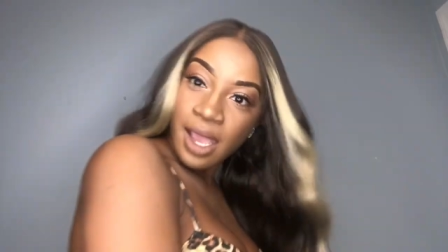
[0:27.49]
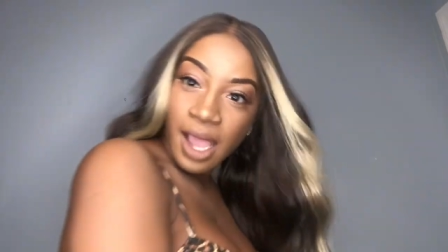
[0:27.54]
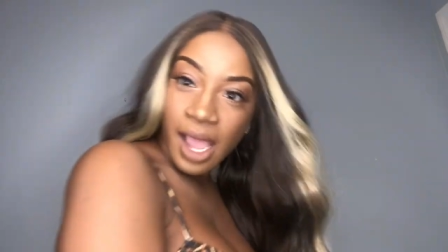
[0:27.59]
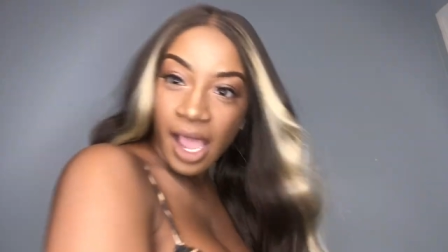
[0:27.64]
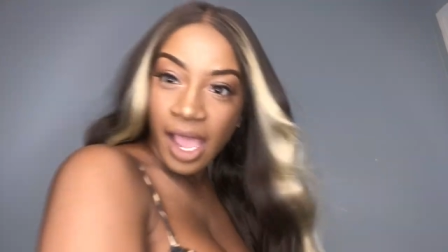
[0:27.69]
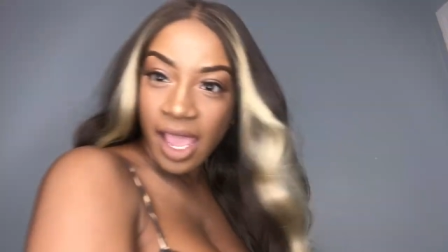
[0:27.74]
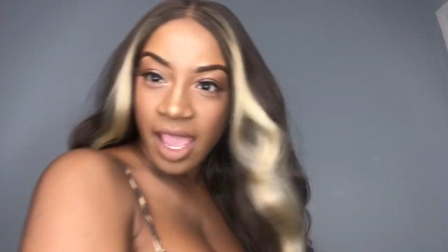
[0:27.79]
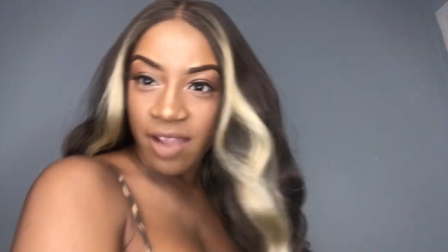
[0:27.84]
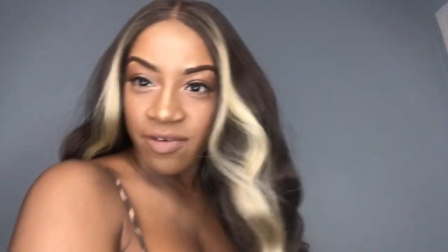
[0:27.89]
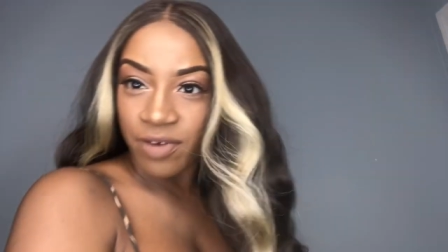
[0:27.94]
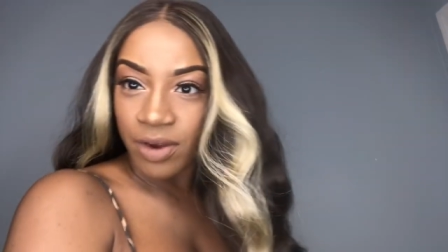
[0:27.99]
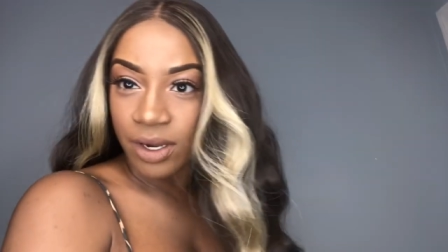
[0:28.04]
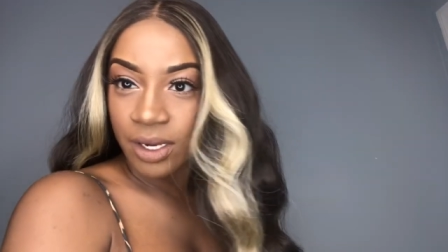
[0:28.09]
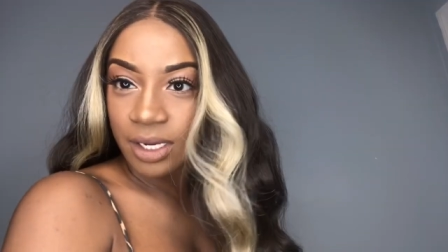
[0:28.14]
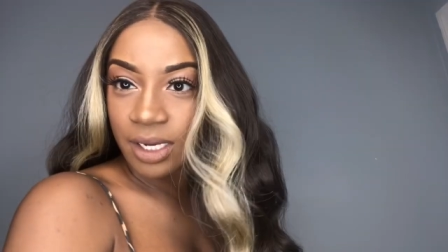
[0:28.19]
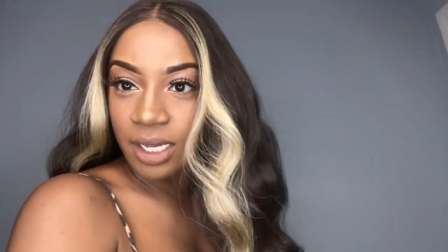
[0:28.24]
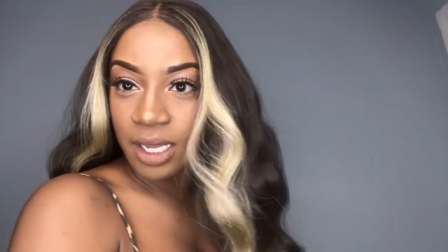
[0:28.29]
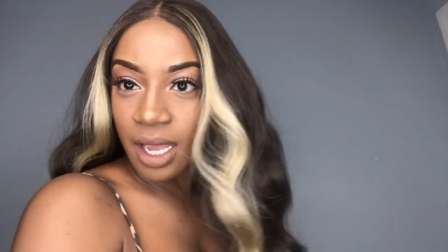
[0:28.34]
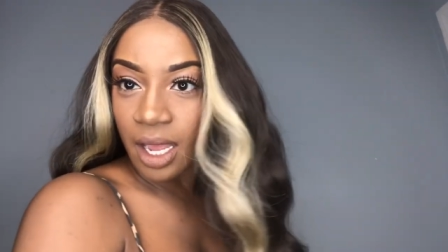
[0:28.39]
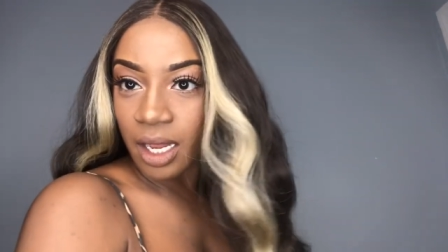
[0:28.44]
I have her
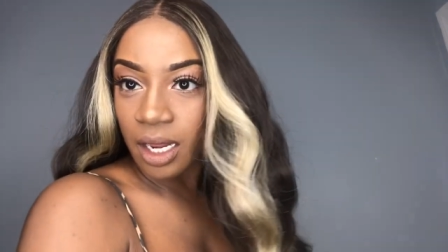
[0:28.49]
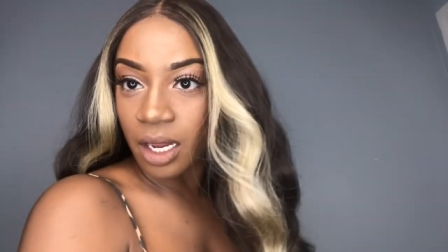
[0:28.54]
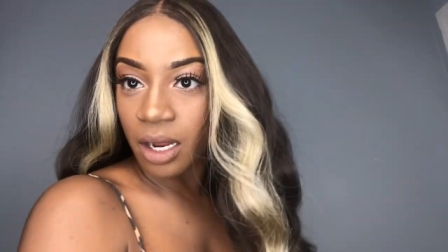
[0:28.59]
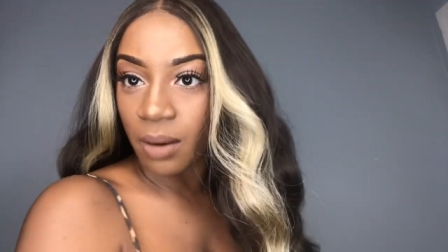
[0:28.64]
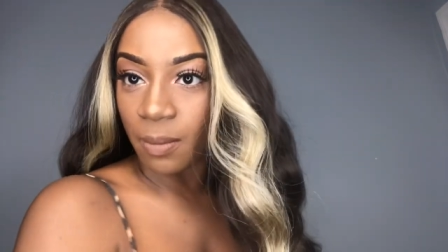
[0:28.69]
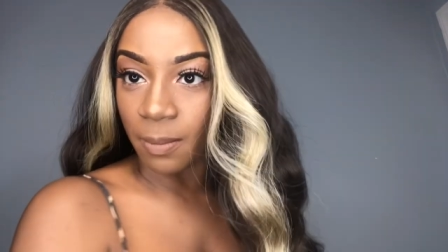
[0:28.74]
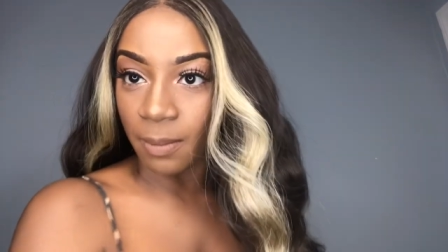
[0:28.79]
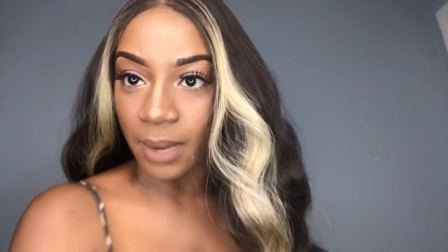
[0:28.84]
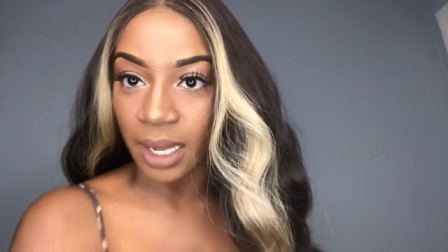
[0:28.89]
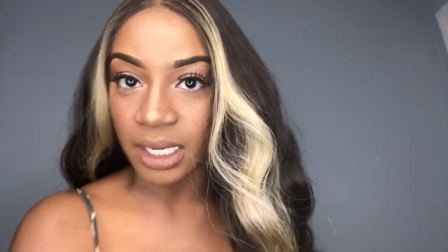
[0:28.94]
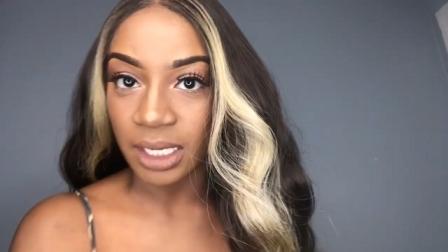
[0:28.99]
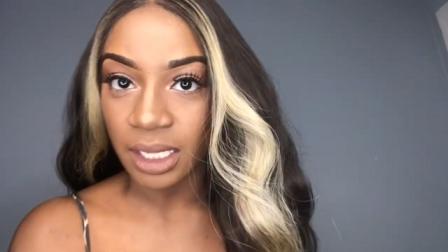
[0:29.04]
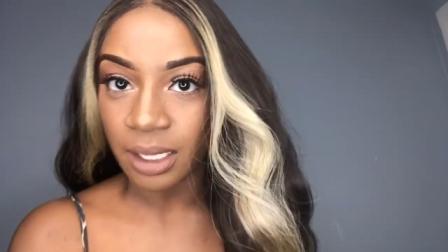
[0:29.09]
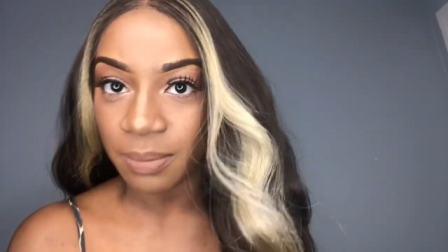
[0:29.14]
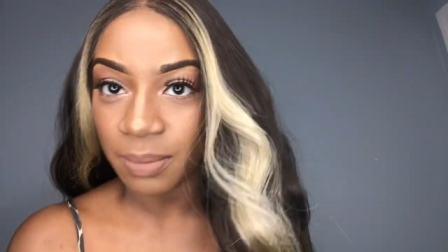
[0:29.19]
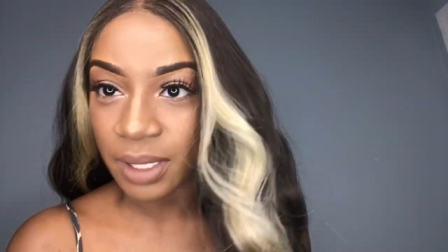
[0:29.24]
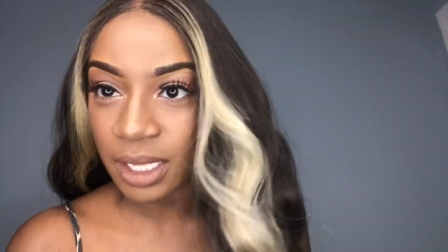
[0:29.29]
in the color Money